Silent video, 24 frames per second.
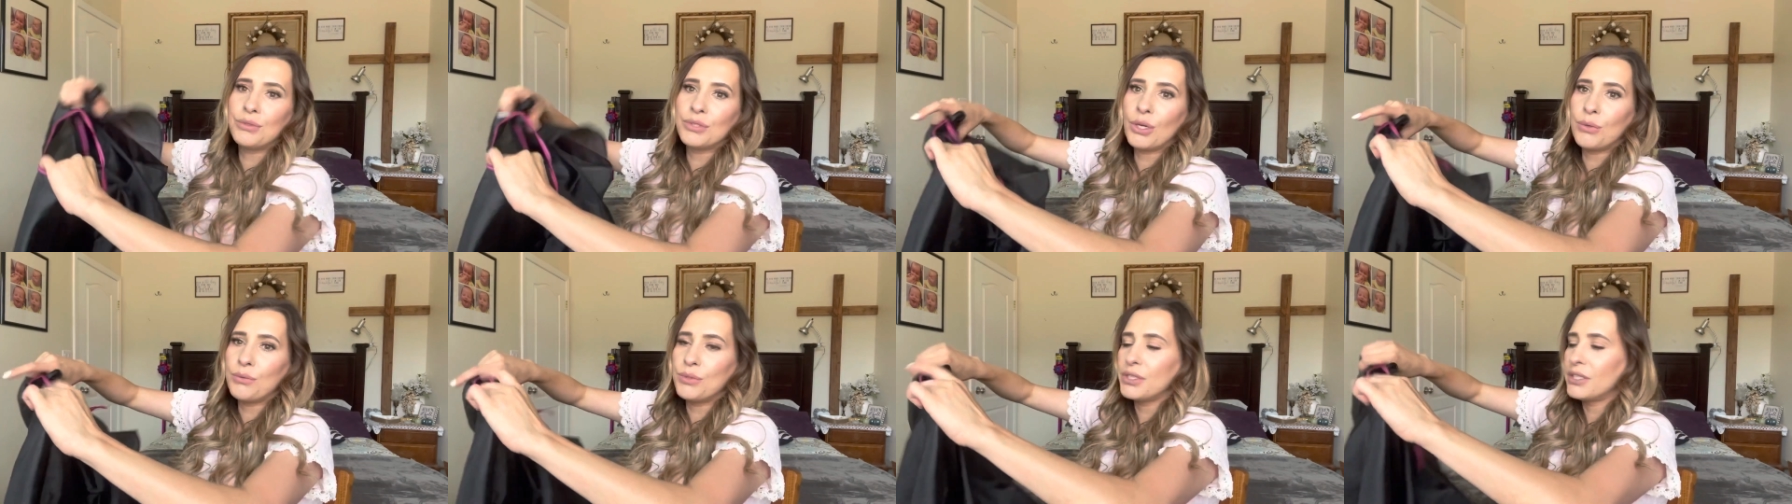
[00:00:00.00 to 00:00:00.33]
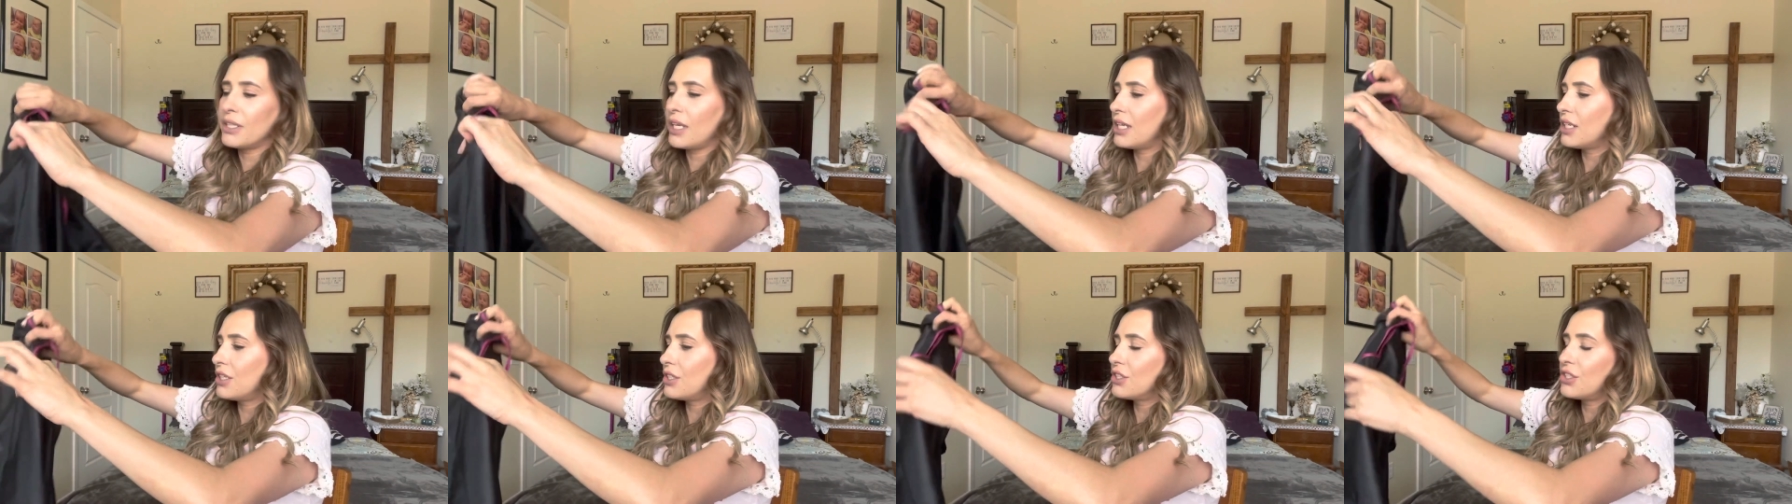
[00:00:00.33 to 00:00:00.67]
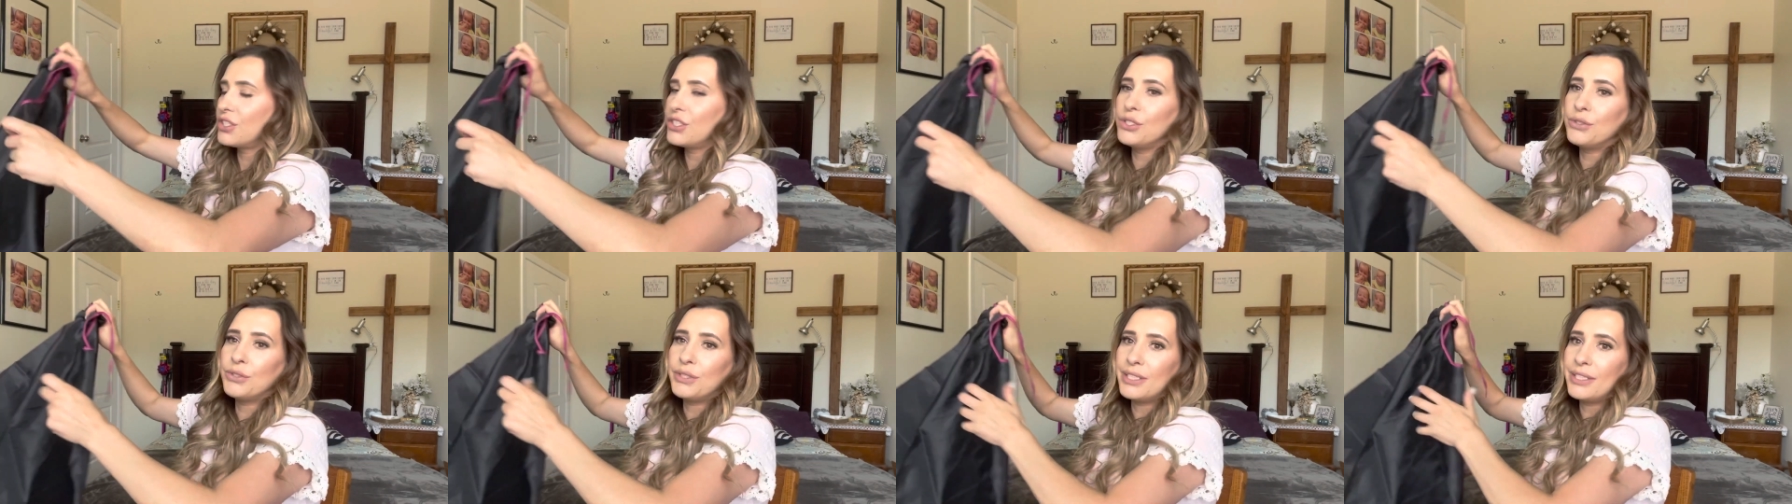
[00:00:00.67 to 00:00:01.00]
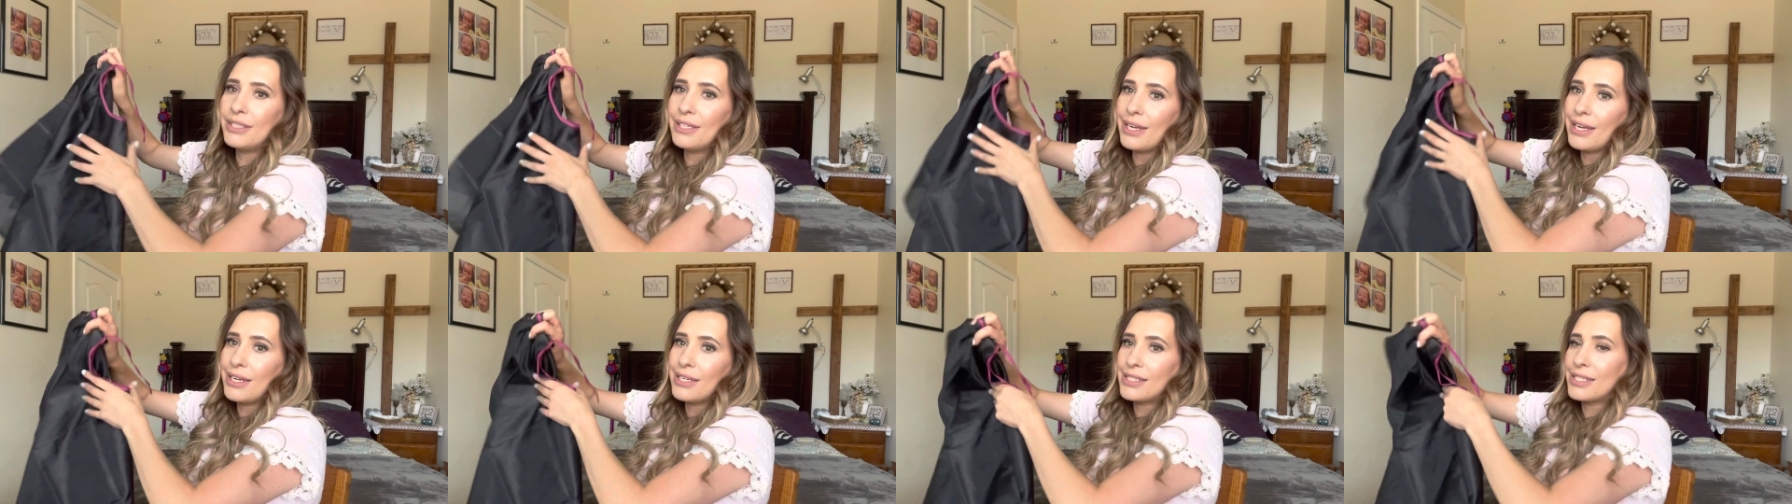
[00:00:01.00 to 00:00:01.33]
always like just
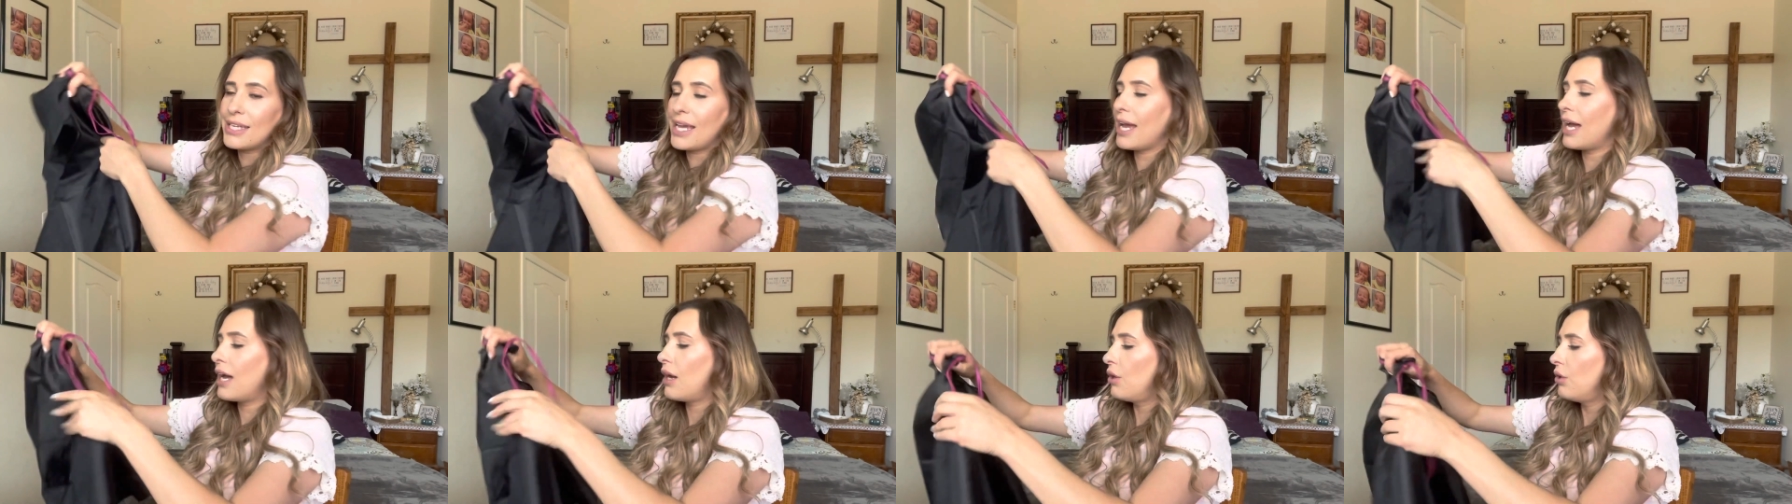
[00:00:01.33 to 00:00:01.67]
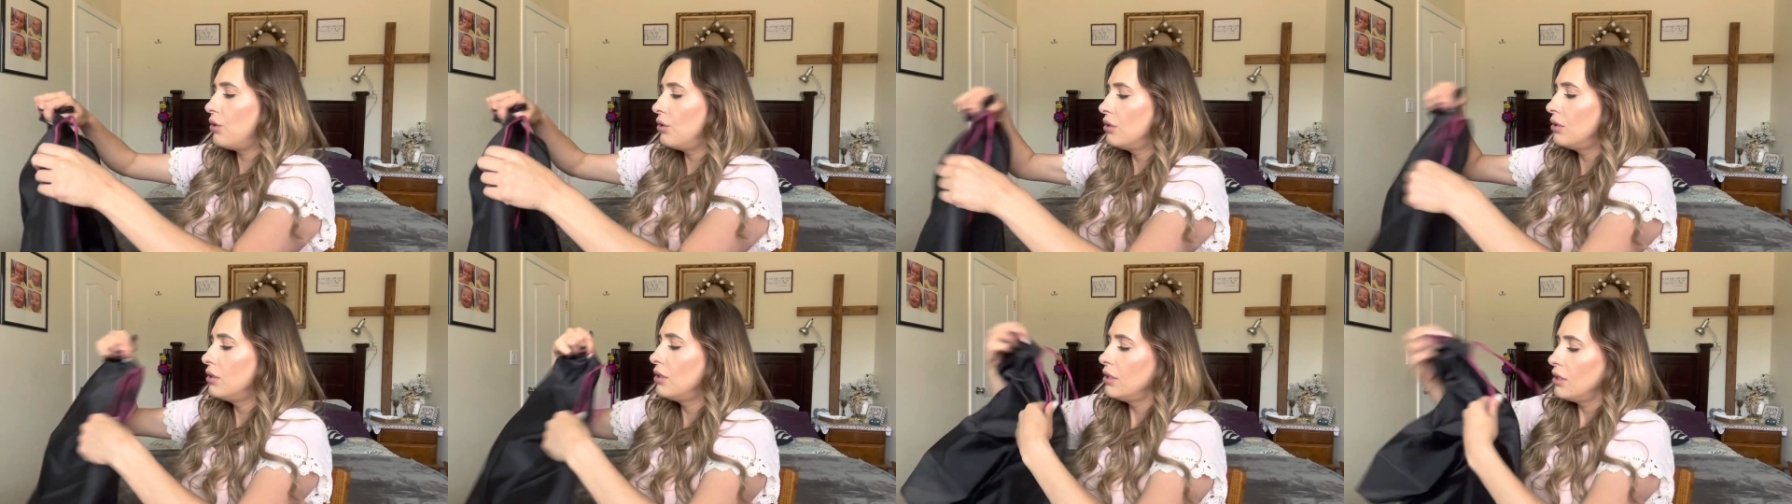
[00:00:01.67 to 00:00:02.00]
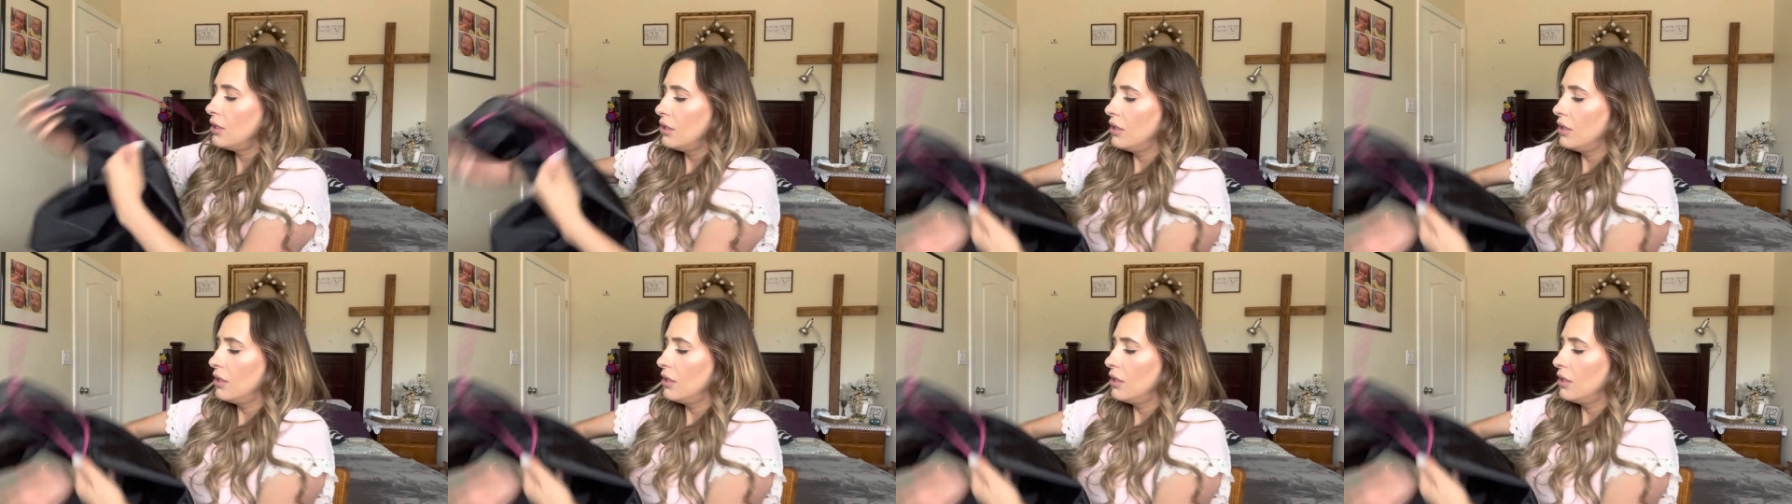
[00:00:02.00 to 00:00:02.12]
using a towel